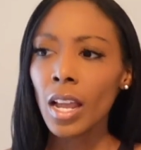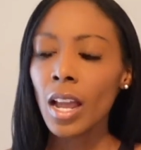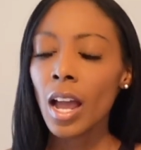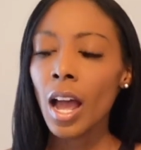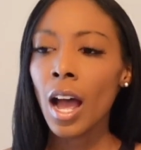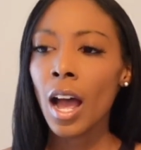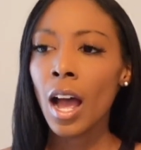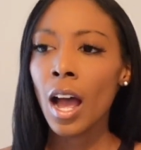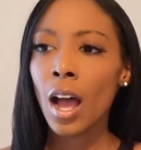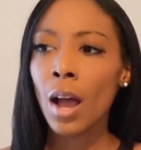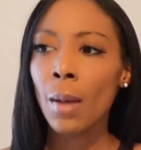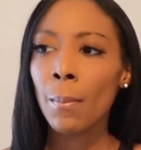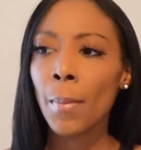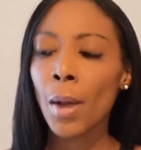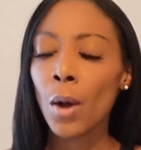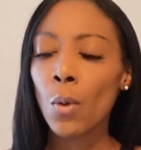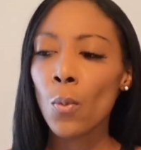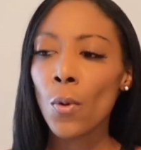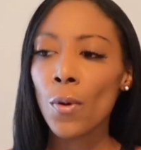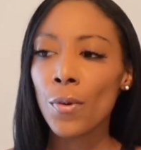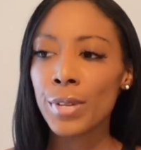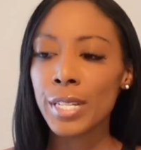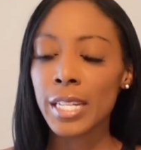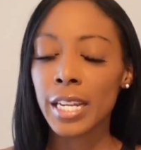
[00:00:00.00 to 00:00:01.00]
Um,
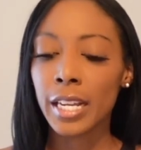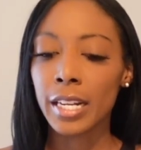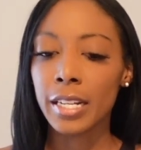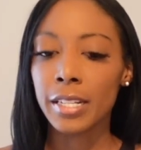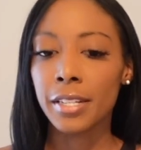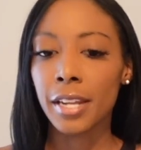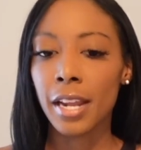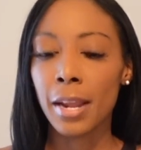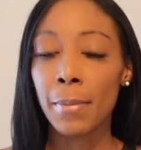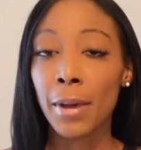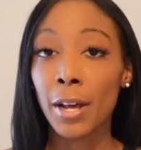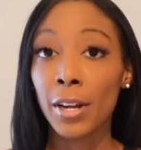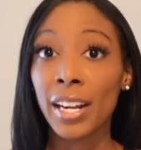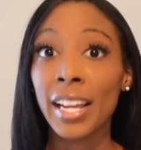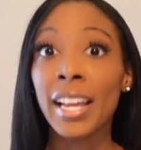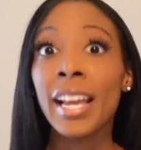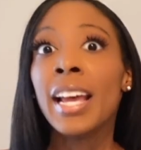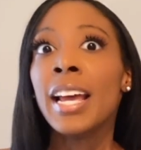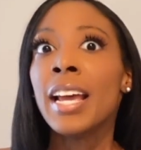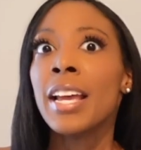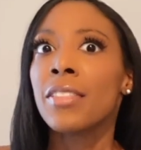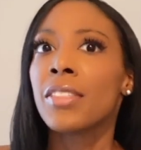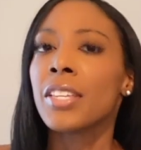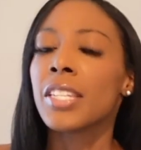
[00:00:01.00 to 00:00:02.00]
what was I gonna say about it?
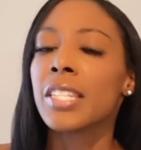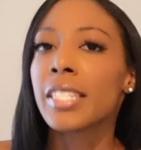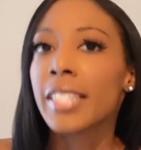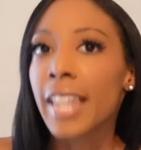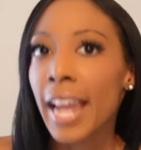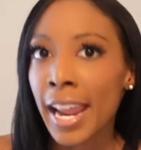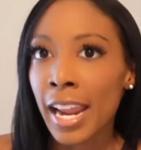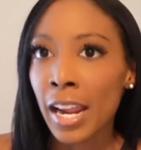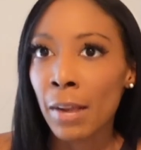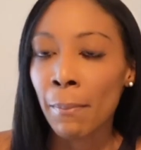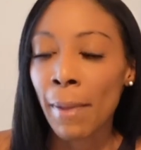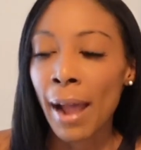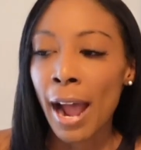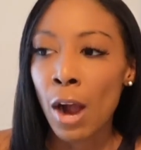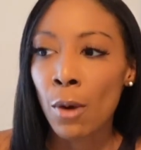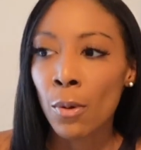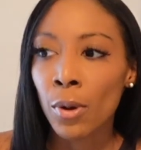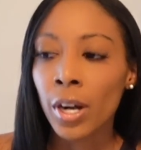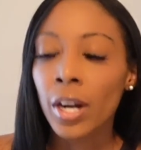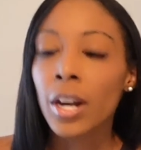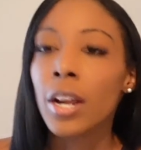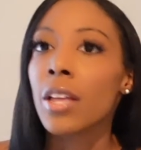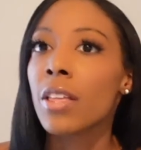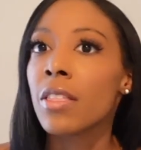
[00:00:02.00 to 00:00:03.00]
The staying
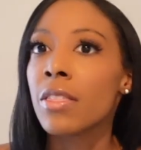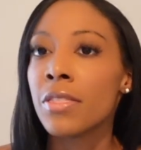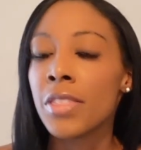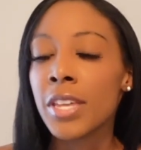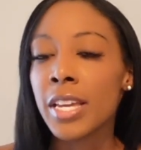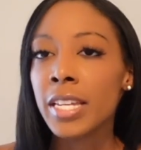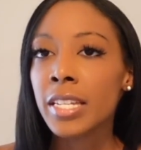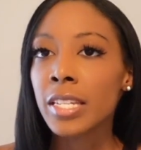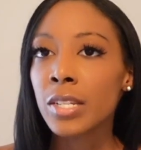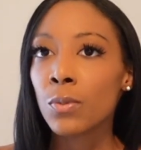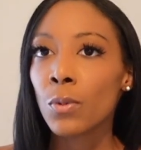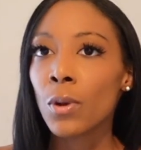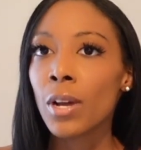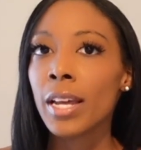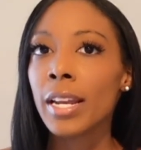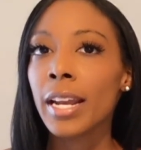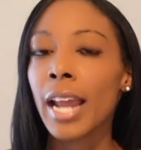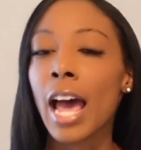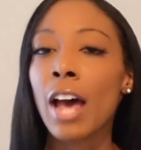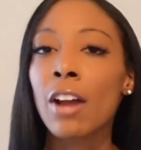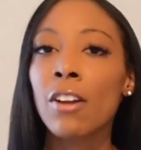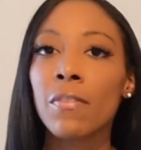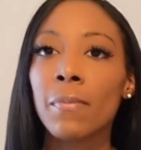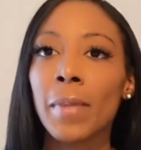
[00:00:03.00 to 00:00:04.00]
power. This one,
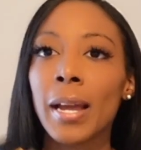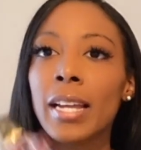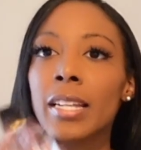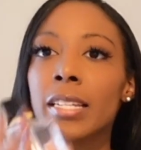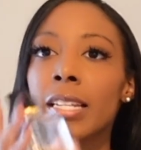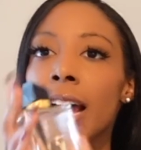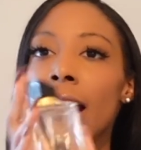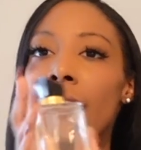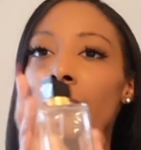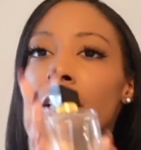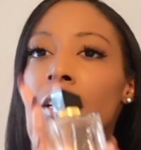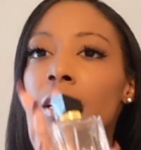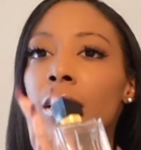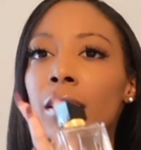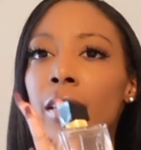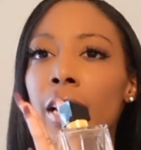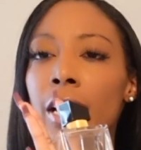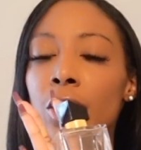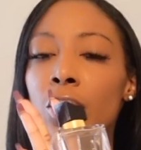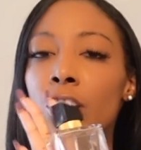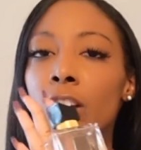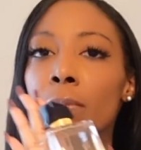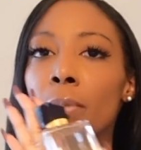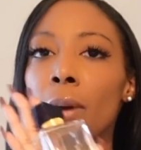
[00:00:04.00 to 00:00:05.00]
out of my entire
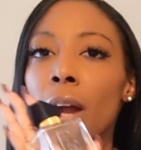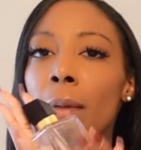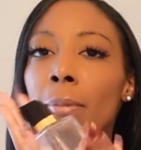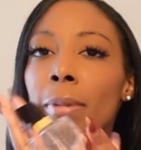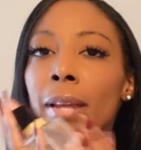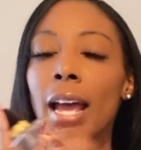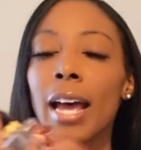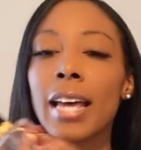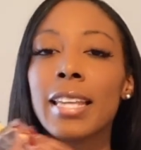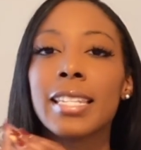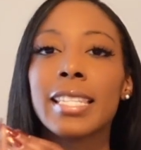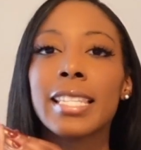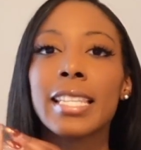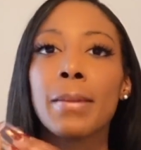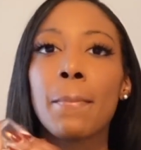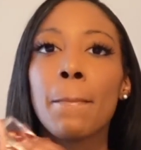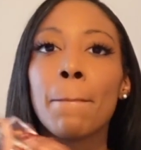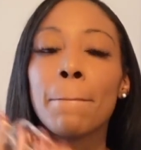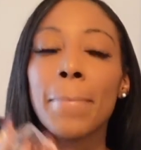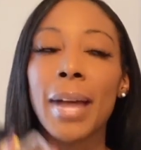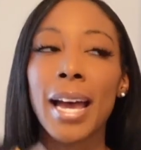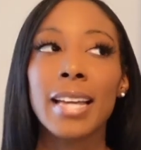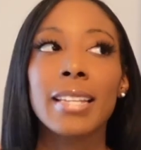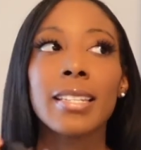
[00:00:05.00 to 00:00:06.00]
collection, probably has the
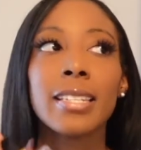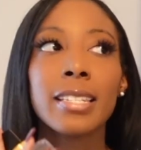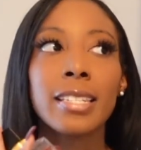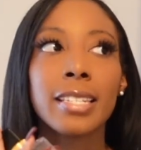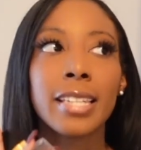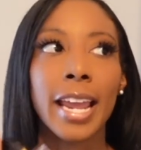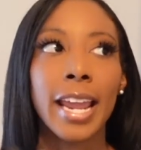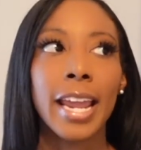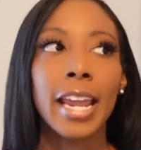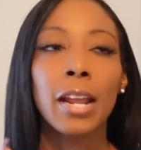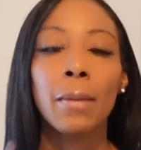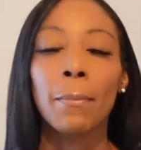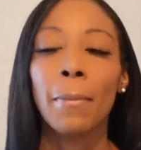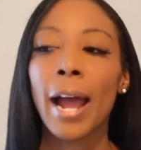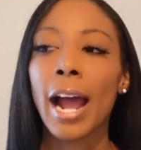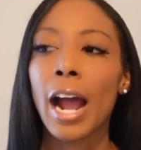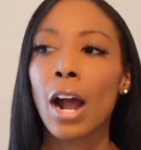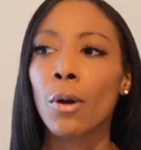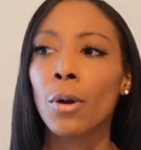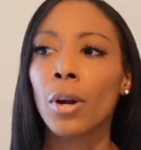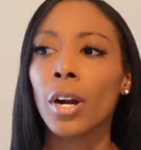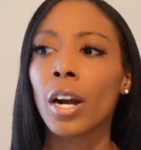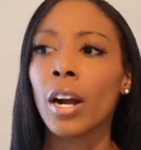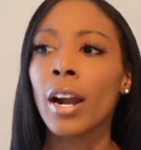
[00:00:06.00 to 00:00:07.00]
best staying
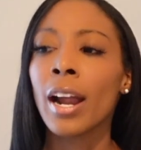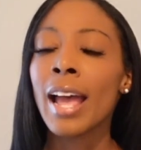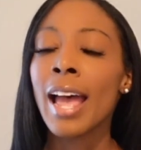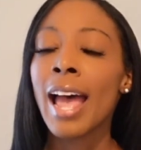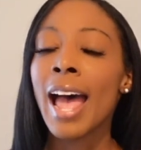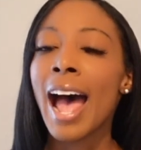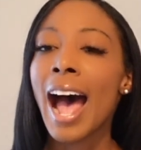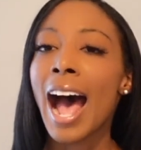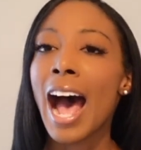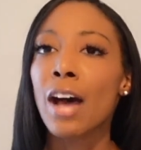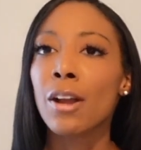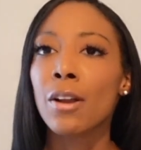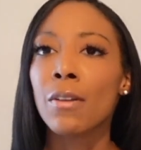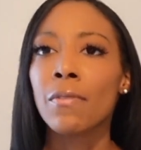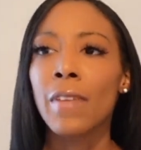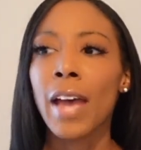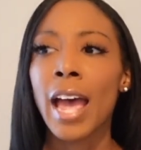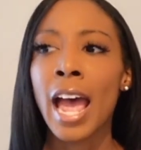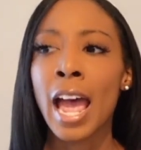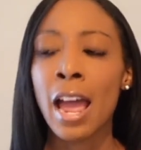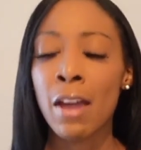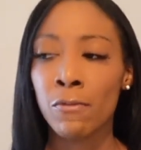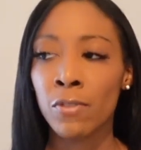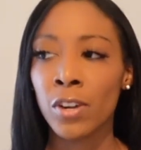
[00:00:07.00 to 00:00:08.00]
power out of
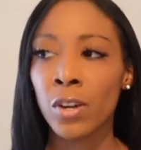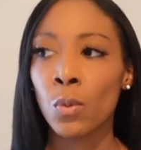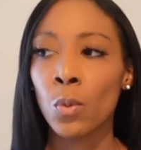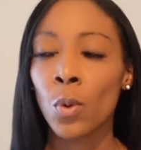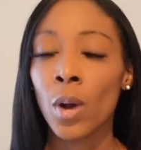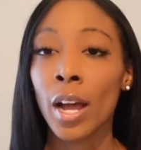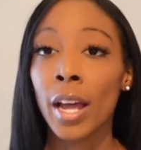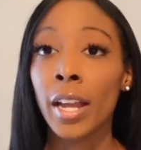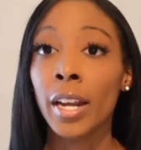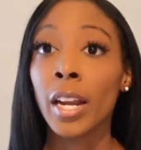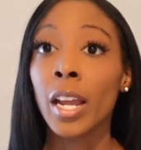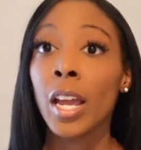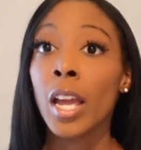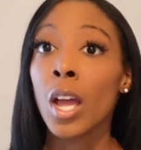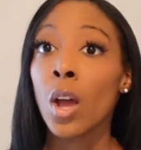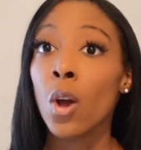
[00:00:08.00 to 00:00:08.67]
everyone.